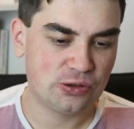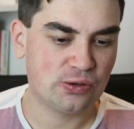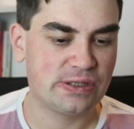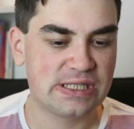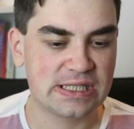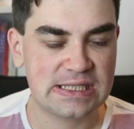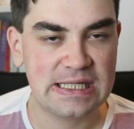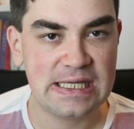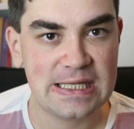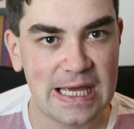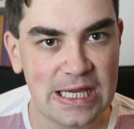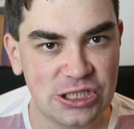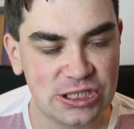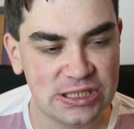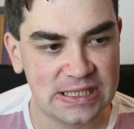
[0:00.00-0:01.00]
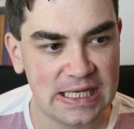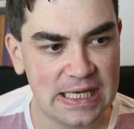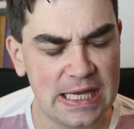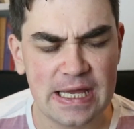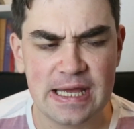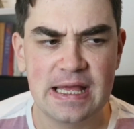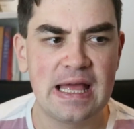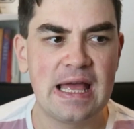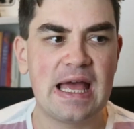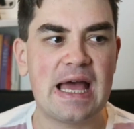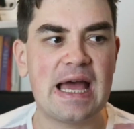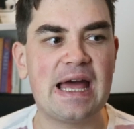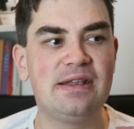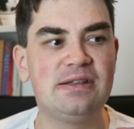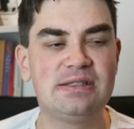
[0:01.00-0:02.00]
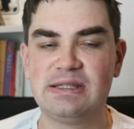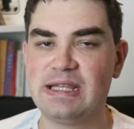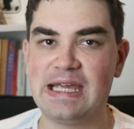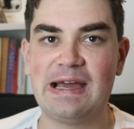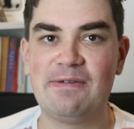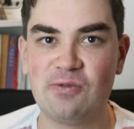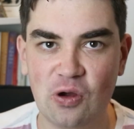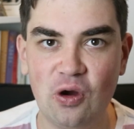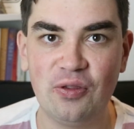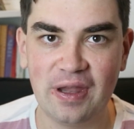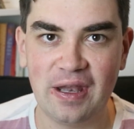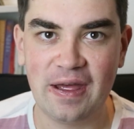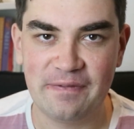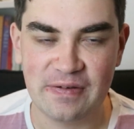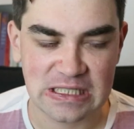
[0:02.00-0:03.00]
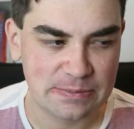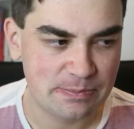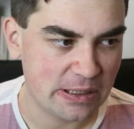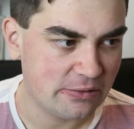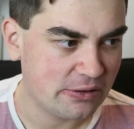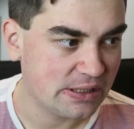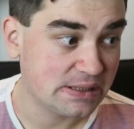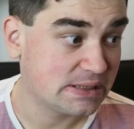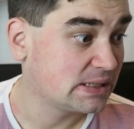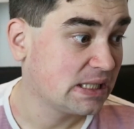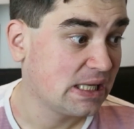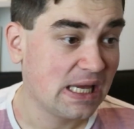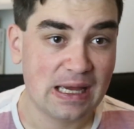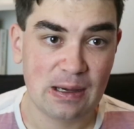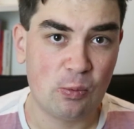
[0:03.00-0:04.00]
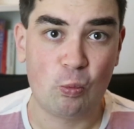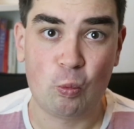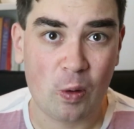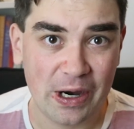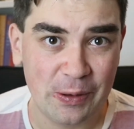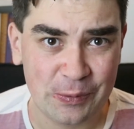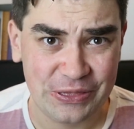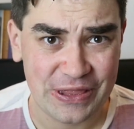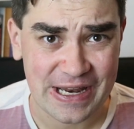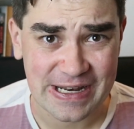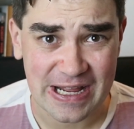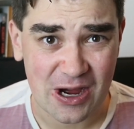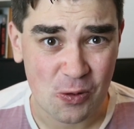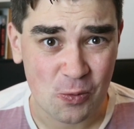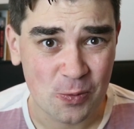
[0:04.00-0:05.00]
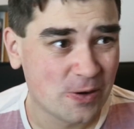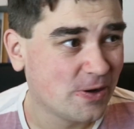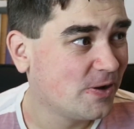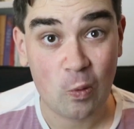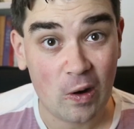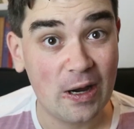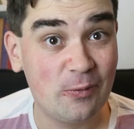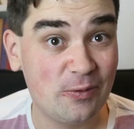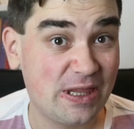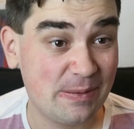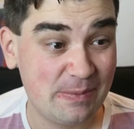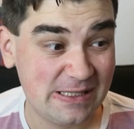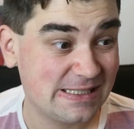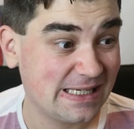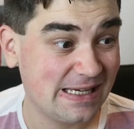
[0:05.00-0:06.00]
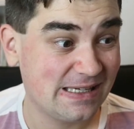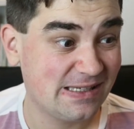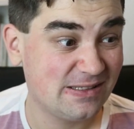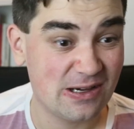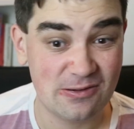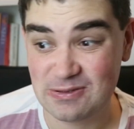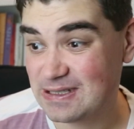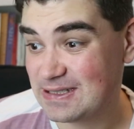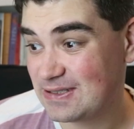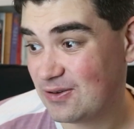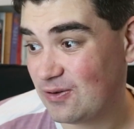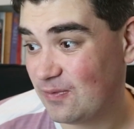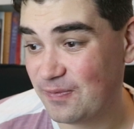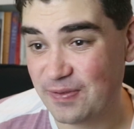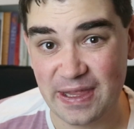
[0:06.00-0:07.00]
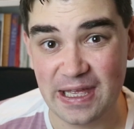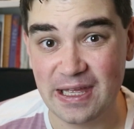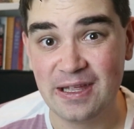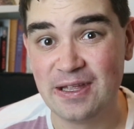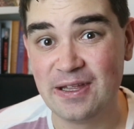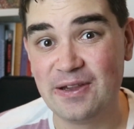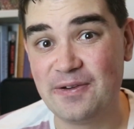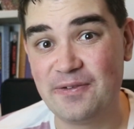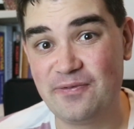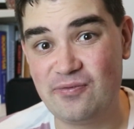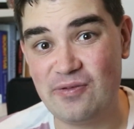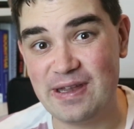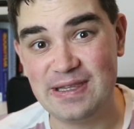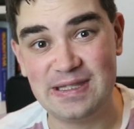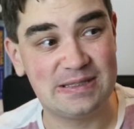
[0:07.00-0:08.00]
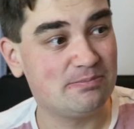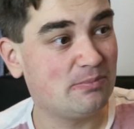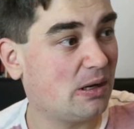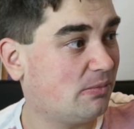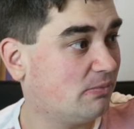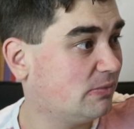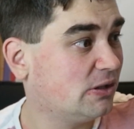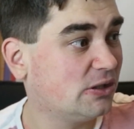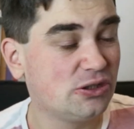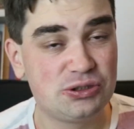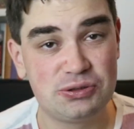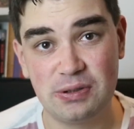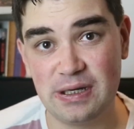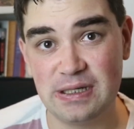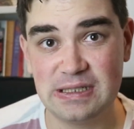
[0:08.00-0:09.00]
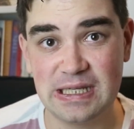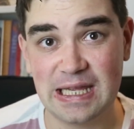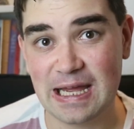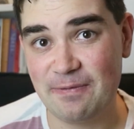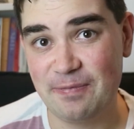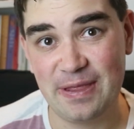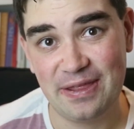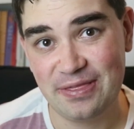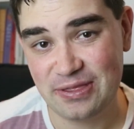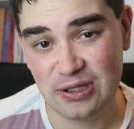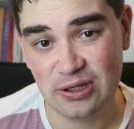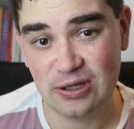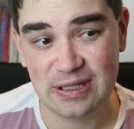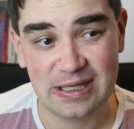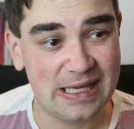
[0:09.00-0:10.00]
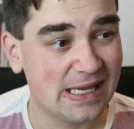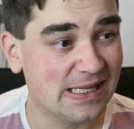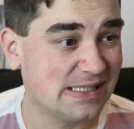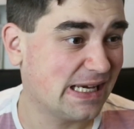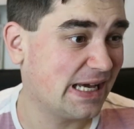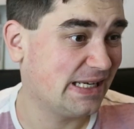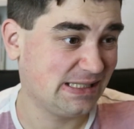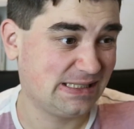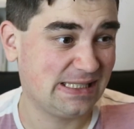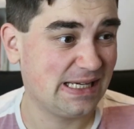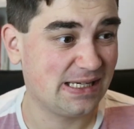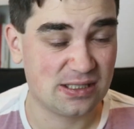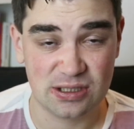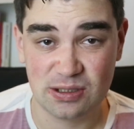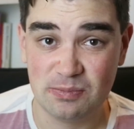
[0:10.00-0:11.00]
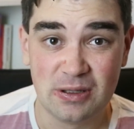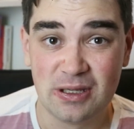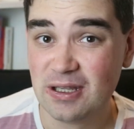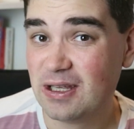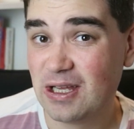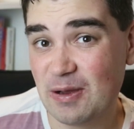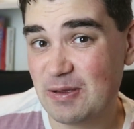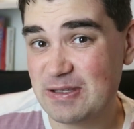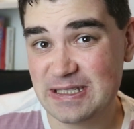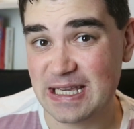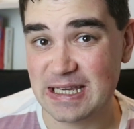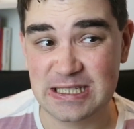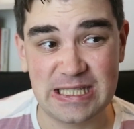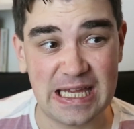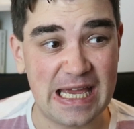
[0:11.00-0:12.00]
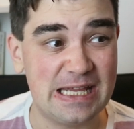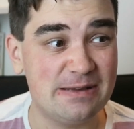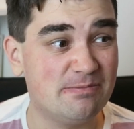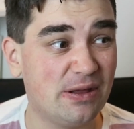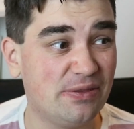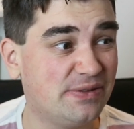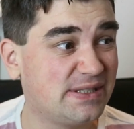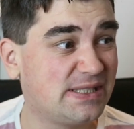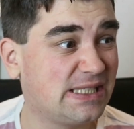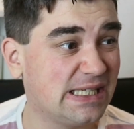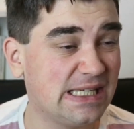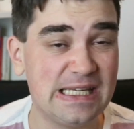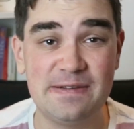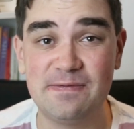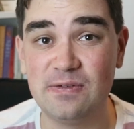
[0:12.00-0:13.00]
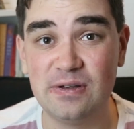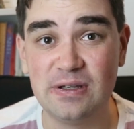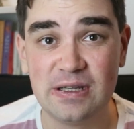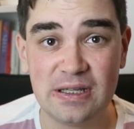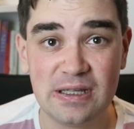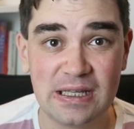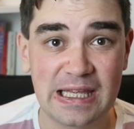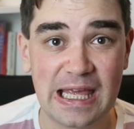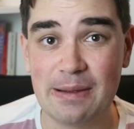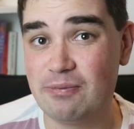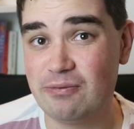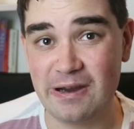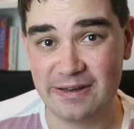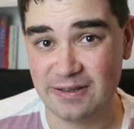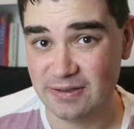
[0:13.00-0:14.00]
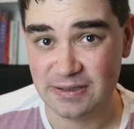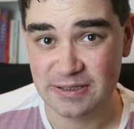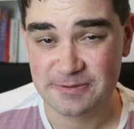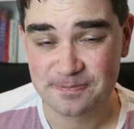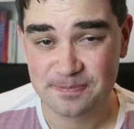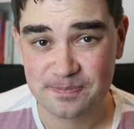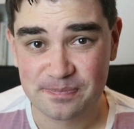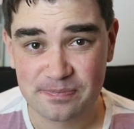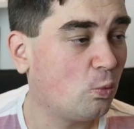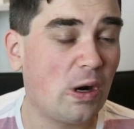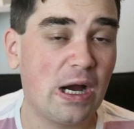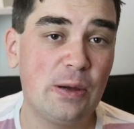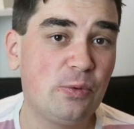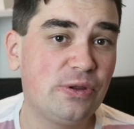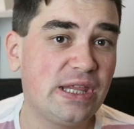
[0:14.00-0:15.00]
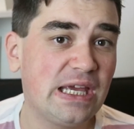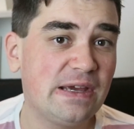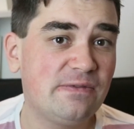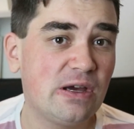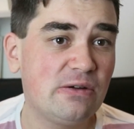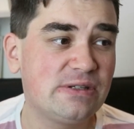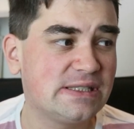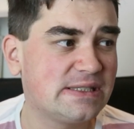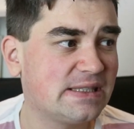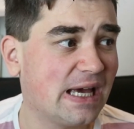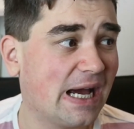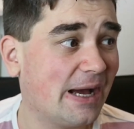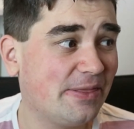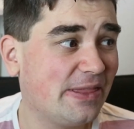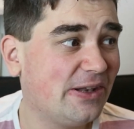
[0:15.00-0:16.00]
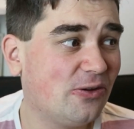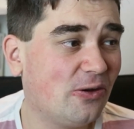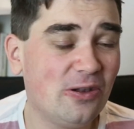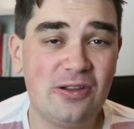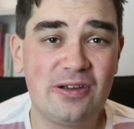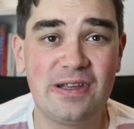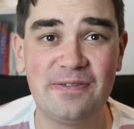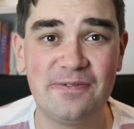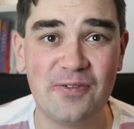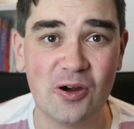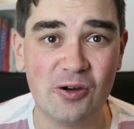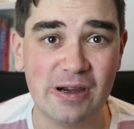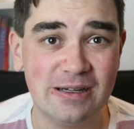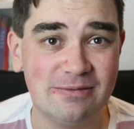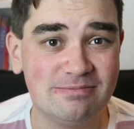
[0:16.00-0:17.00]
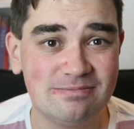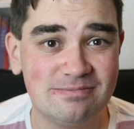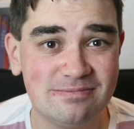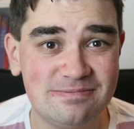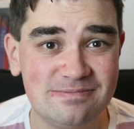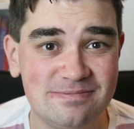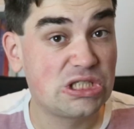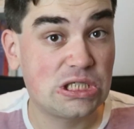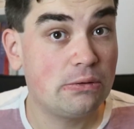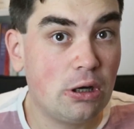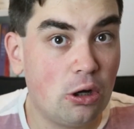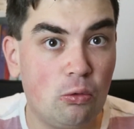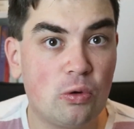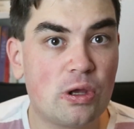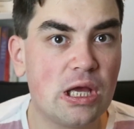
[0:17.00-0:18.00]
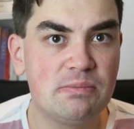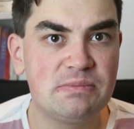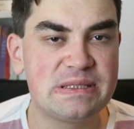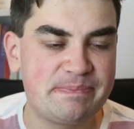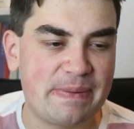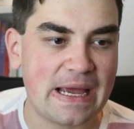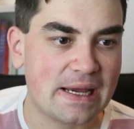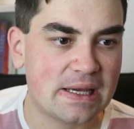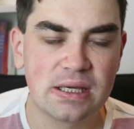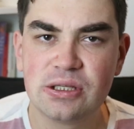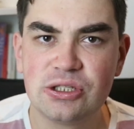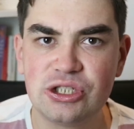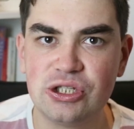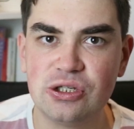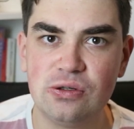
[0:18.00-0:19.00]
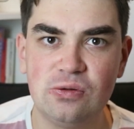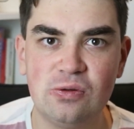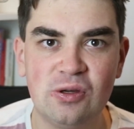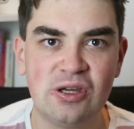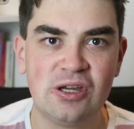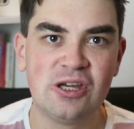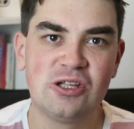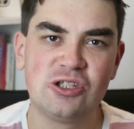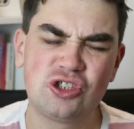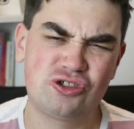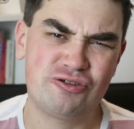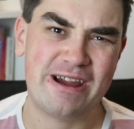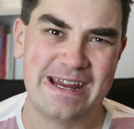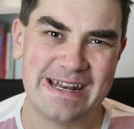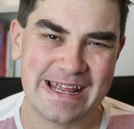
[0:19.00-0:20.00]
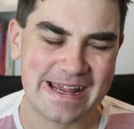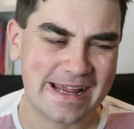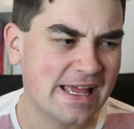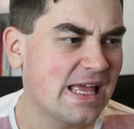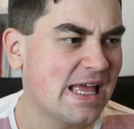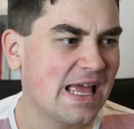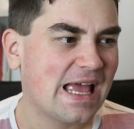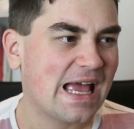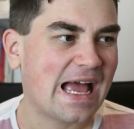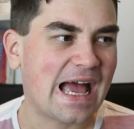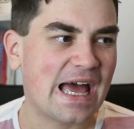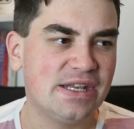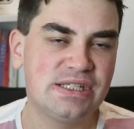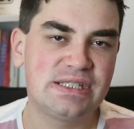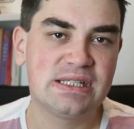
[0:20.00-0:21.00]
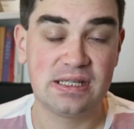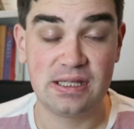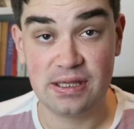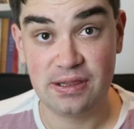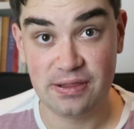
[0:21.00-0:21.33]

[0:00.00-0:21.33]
you're talking to teenagers here, and they haven't got the life experience, why would they know? Why would they be taking notice of their friend's mum trying to have their third kid and it's taken them 6 to 8 months to even get pregnant? Why would they have noticed that? They're not looking for it. So it all comes back to training. And